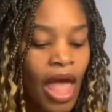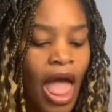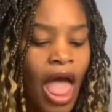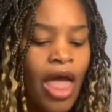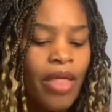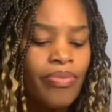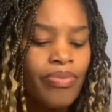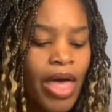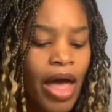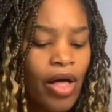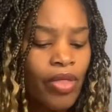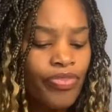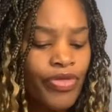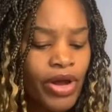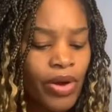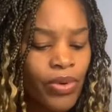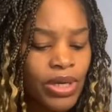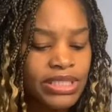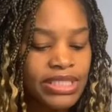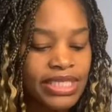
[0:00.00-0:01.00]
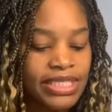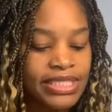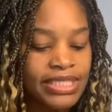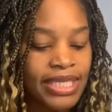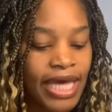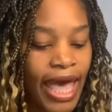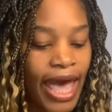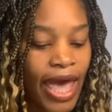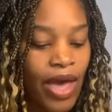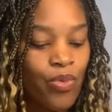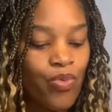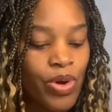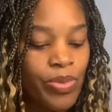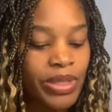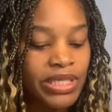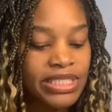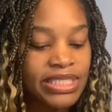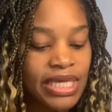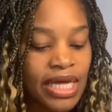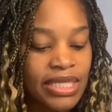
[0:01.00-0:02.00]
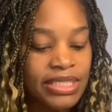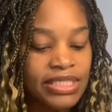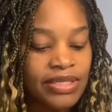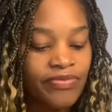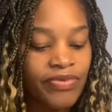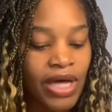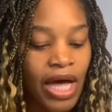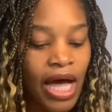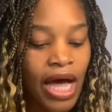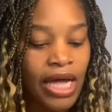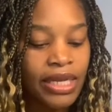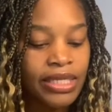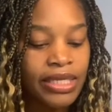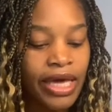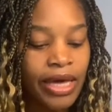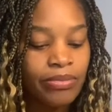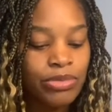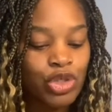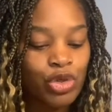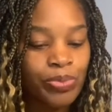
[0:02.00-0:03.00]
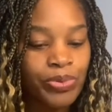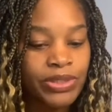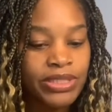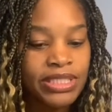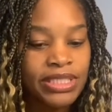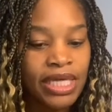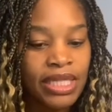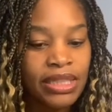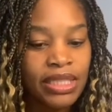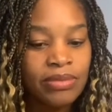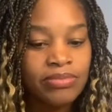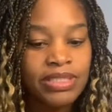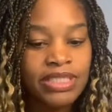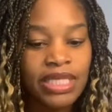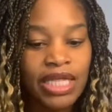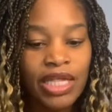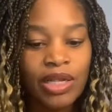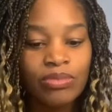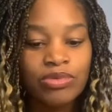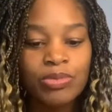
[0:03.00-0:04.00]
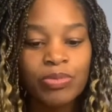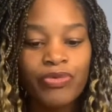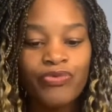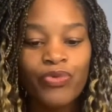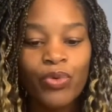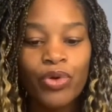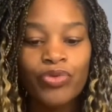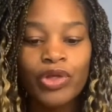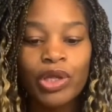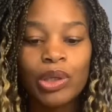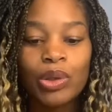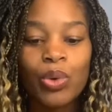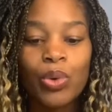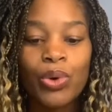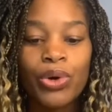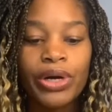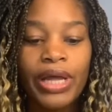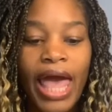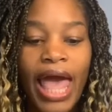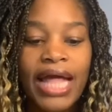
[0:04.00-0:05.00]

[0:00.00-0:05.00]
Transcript: Now there was a day when the sons of God came to present themselves before the Lord,